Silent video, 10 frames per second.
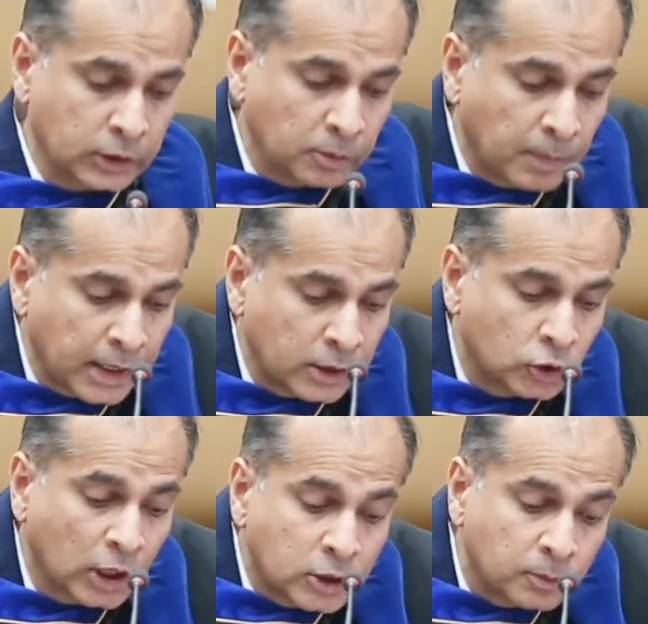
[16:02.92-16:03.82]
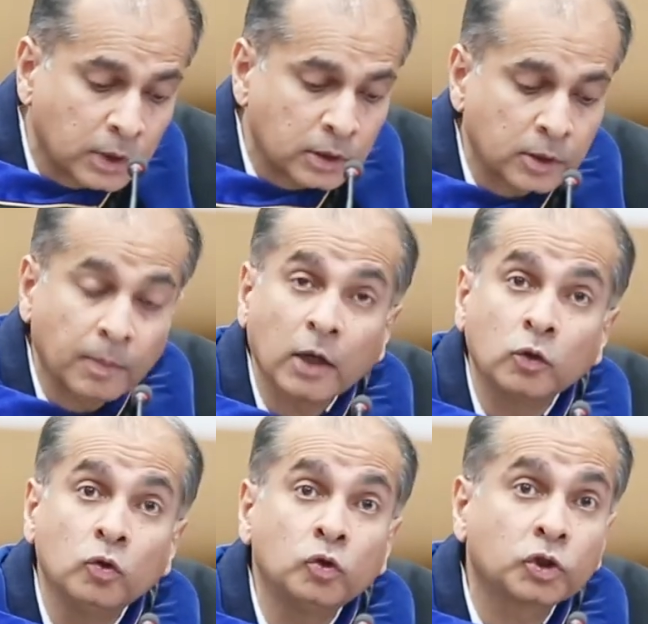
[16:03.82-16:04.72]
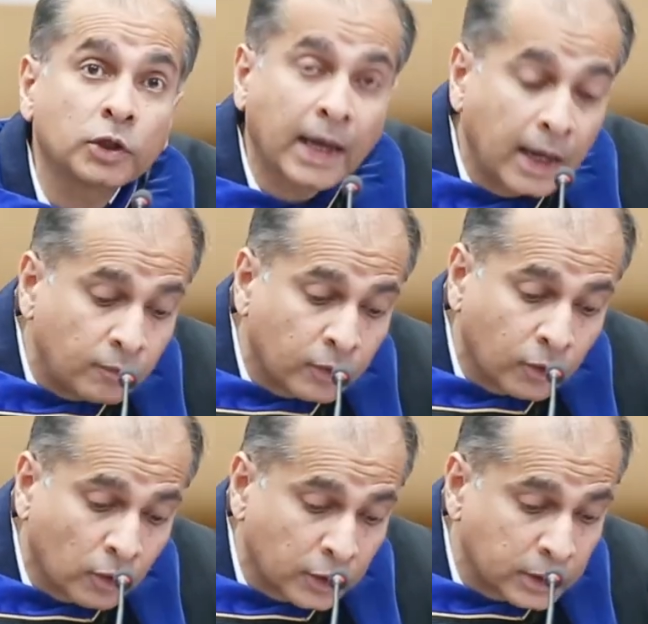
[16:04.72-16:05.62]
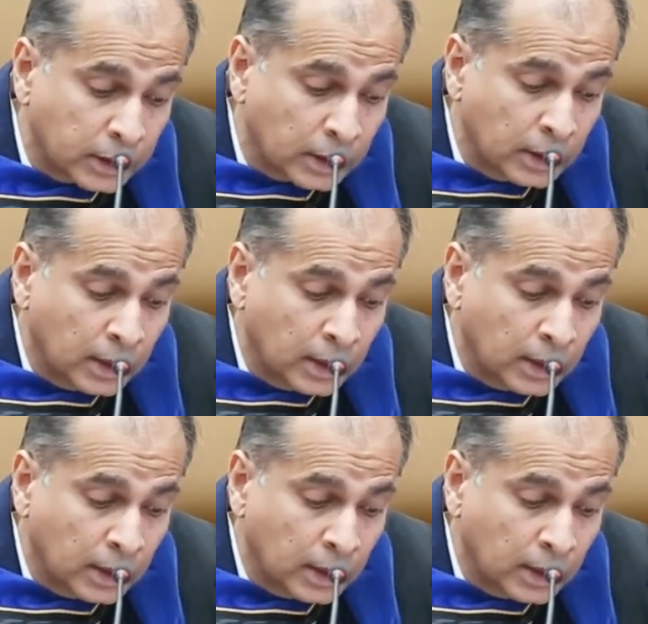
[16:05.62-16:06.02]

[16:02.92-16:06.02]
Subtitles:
us to make judgments about who should have authority,